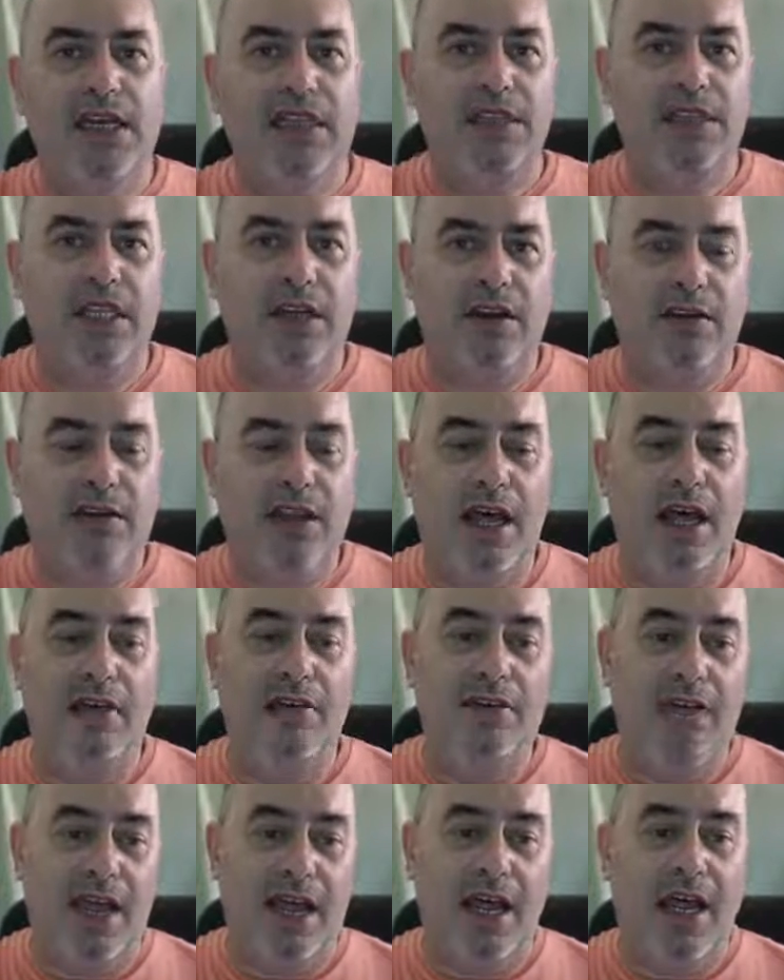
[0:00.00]
So
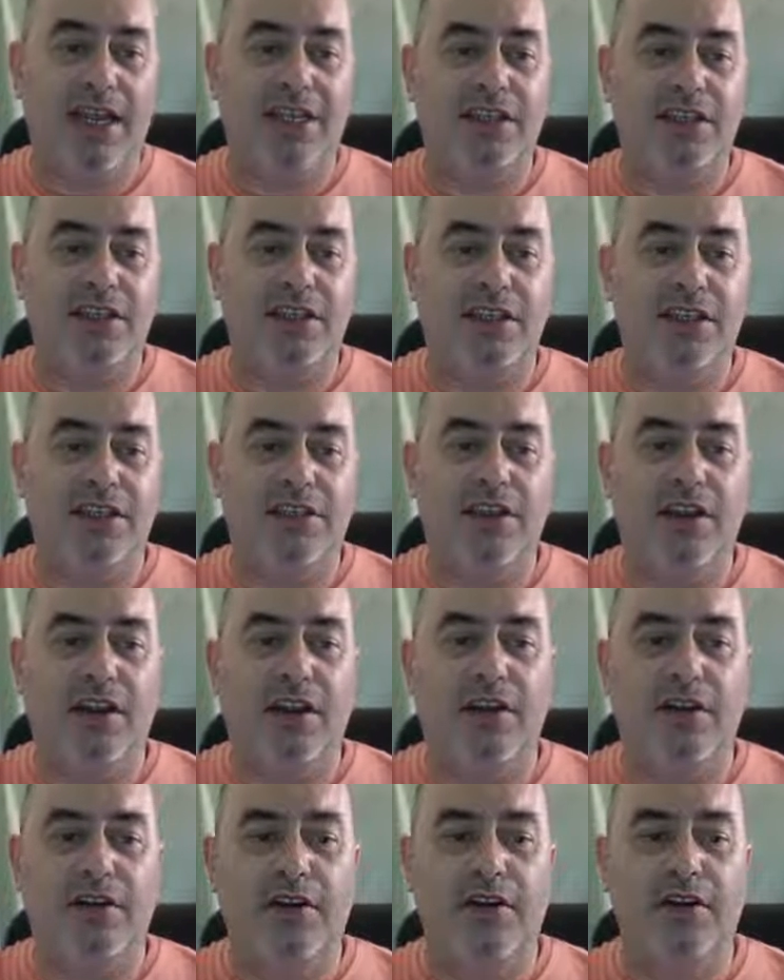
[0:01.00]
that actually is
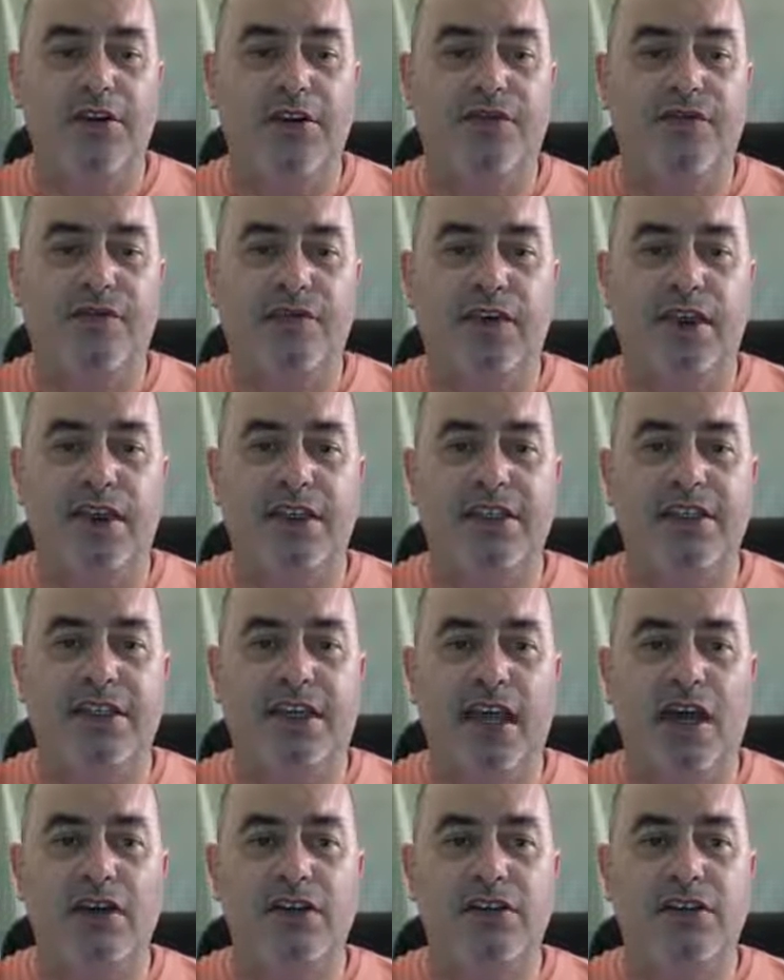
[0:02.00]
another use for it as a
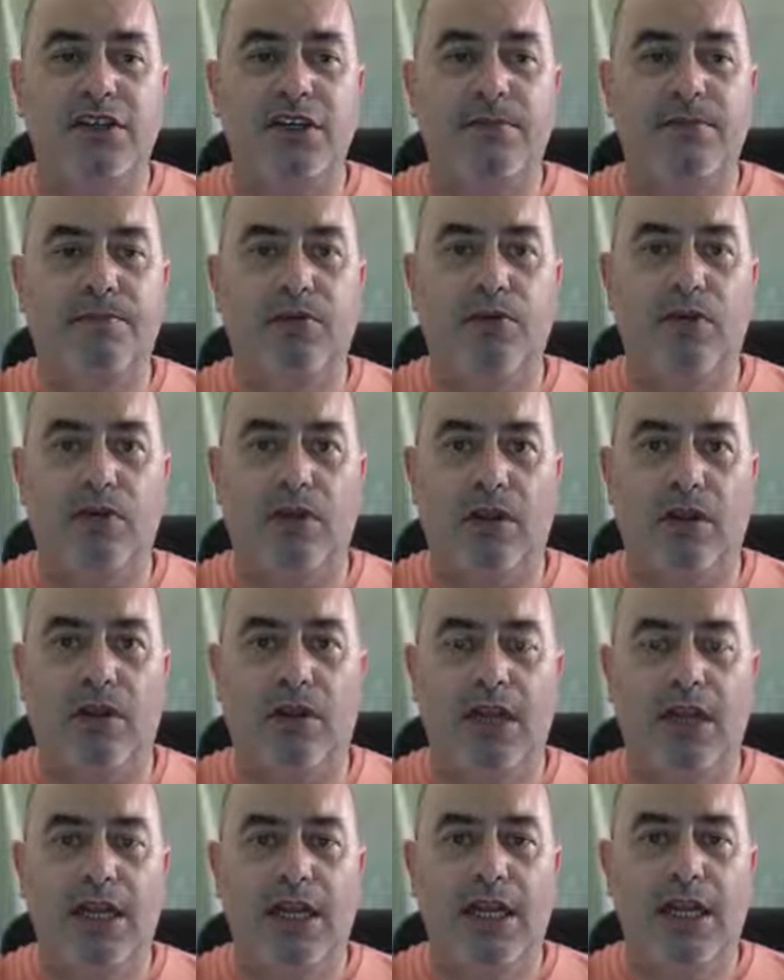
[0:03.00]
coaching portal,
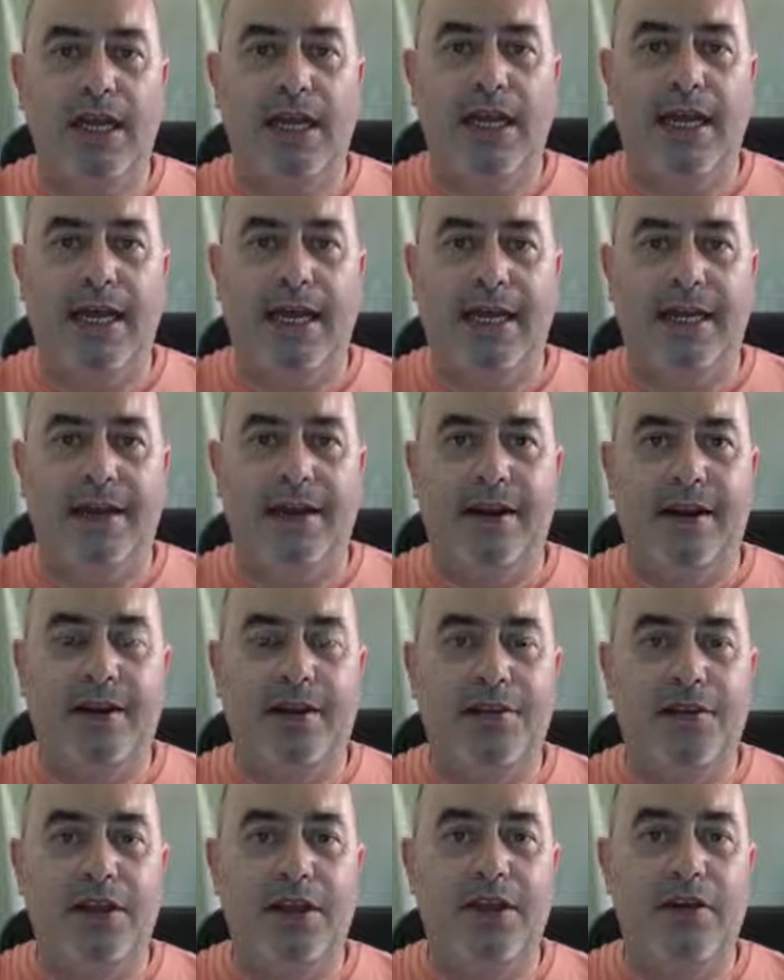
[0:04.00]
and I
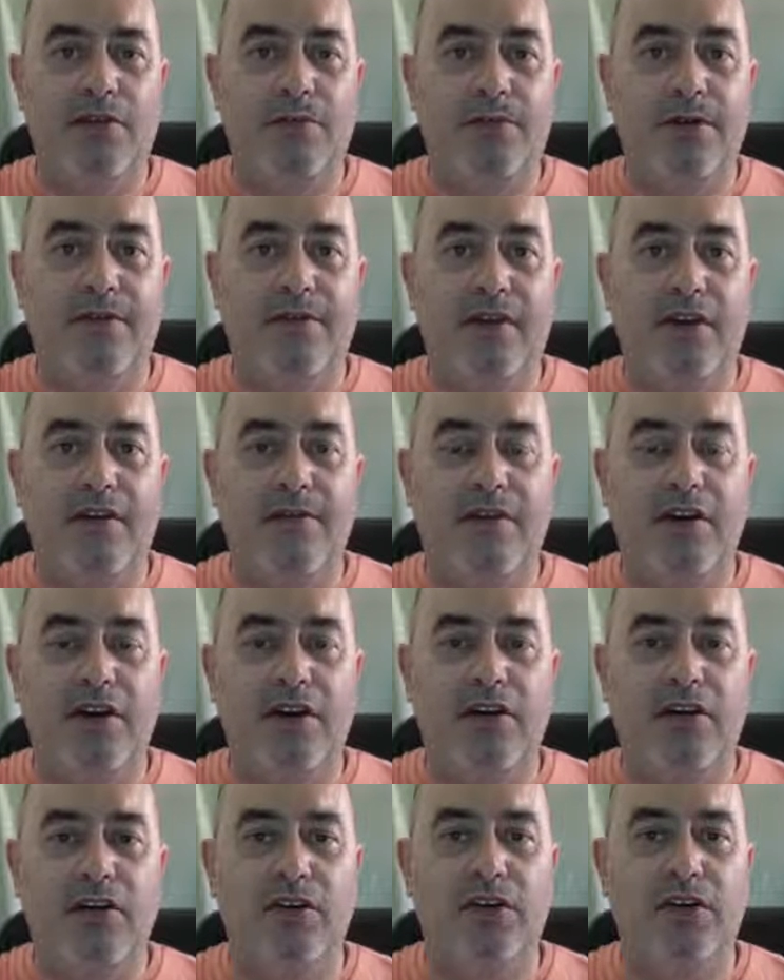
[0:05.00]
think it would be a very,
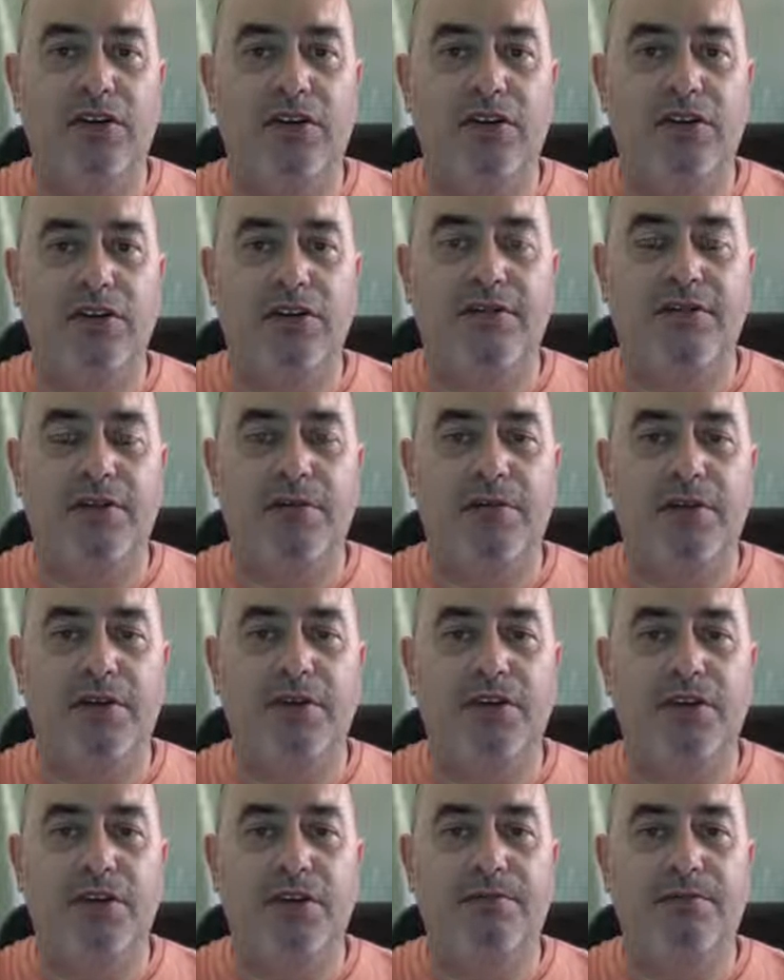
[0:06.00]
very good use of it,
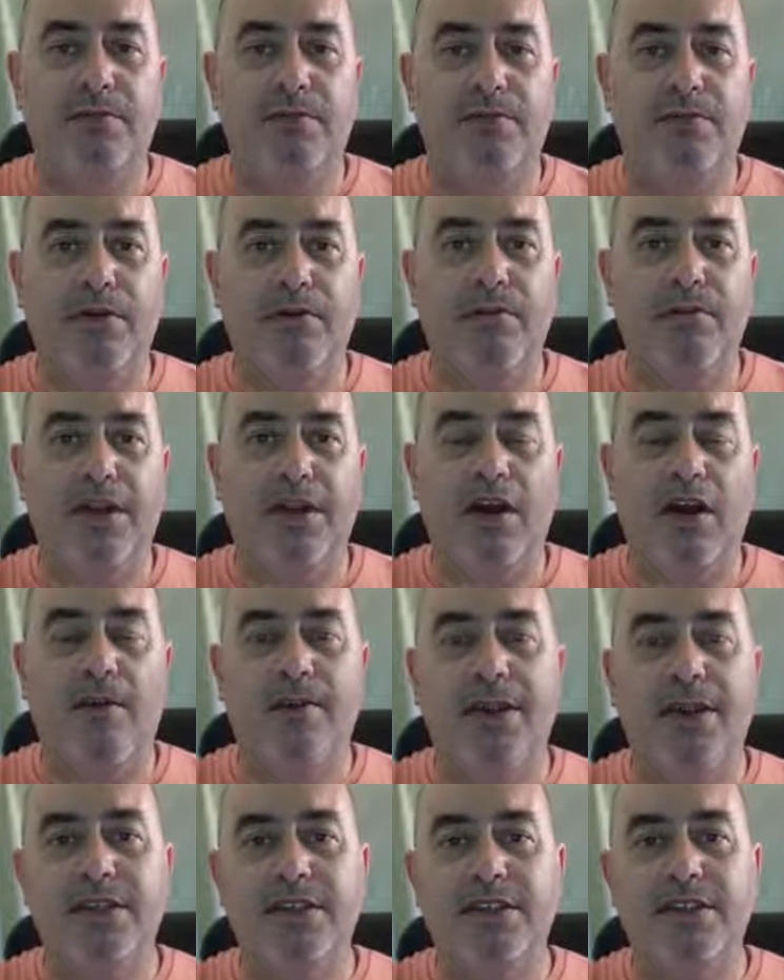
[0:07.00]
because you can put public
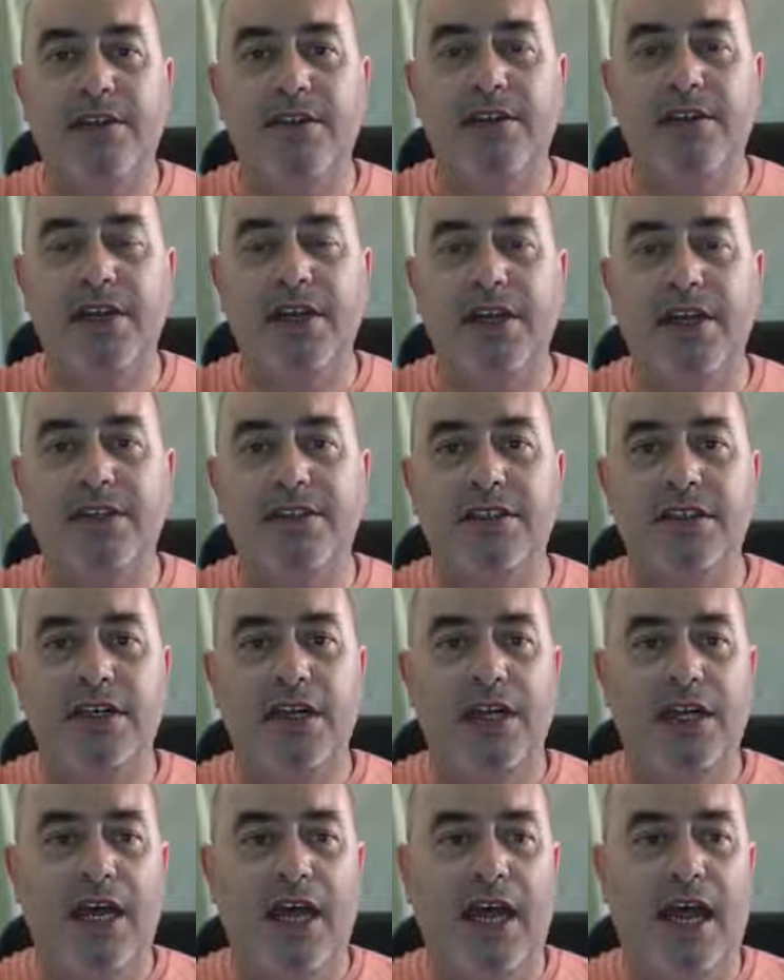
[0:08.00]
comments on things,
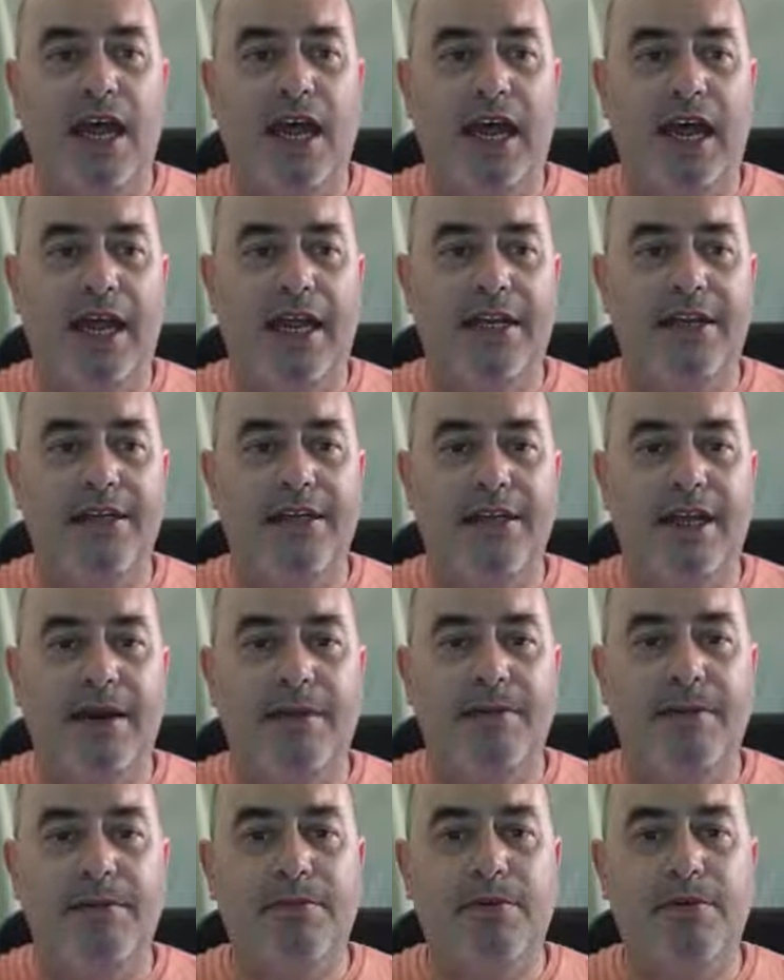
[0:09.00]
and
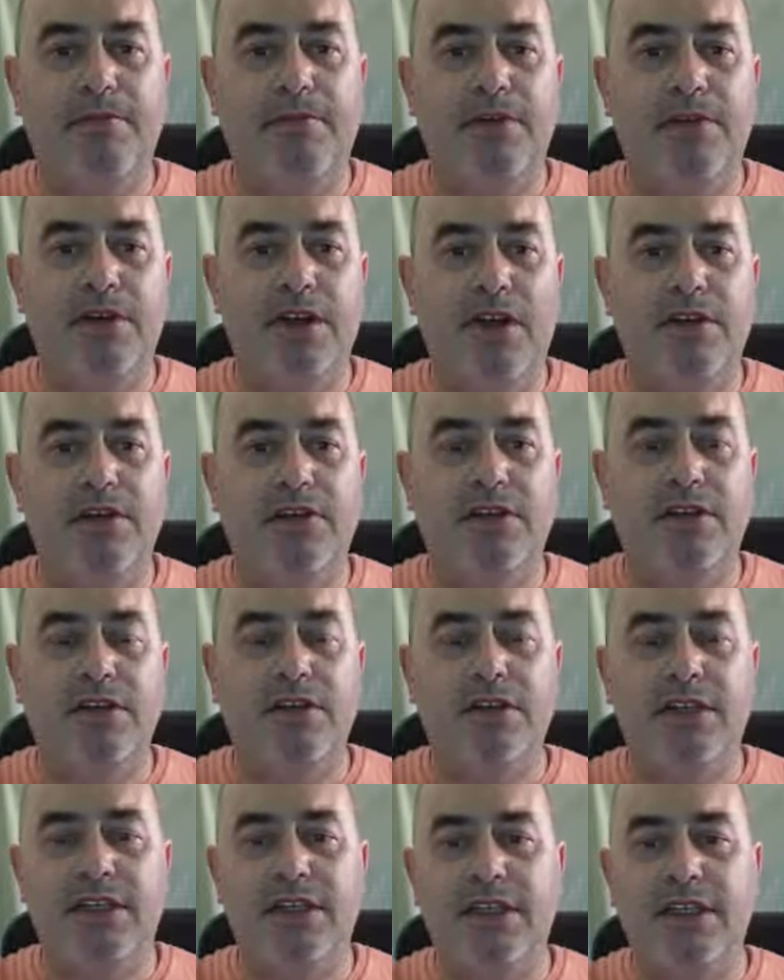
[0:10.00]
people can put notes
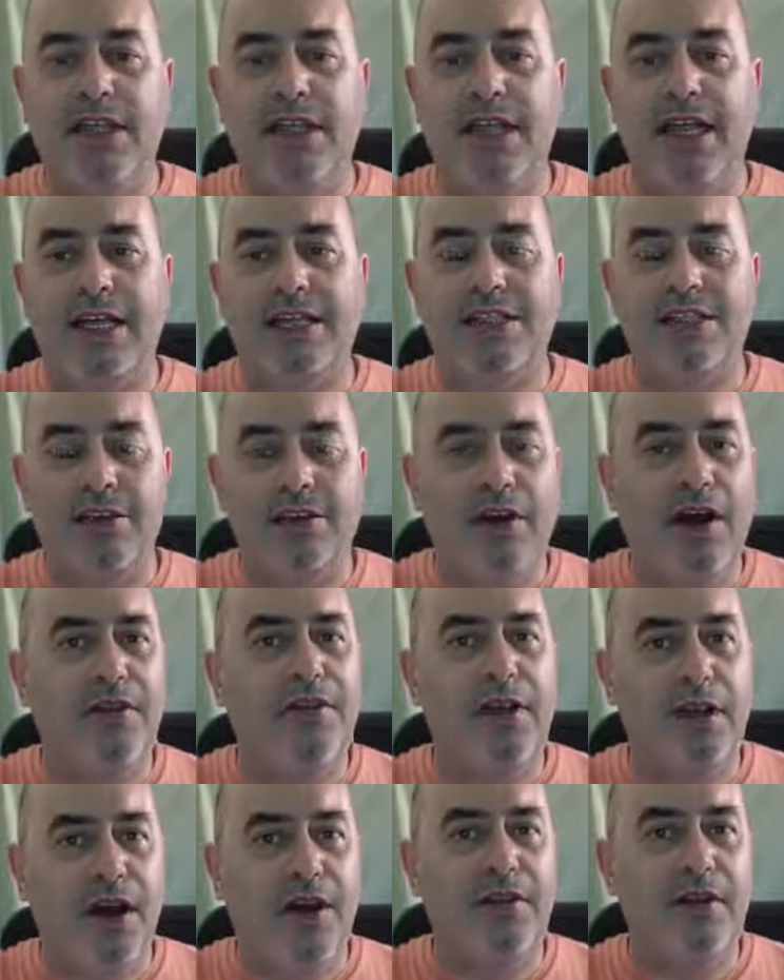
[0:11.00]
on things like that. So I
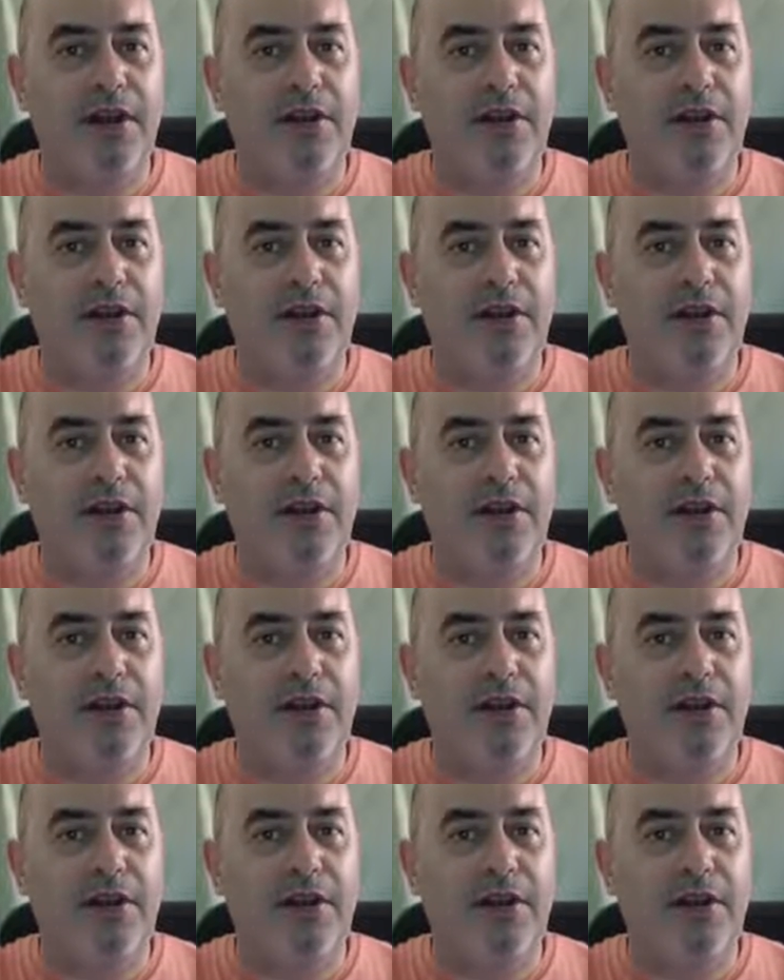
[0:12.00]
think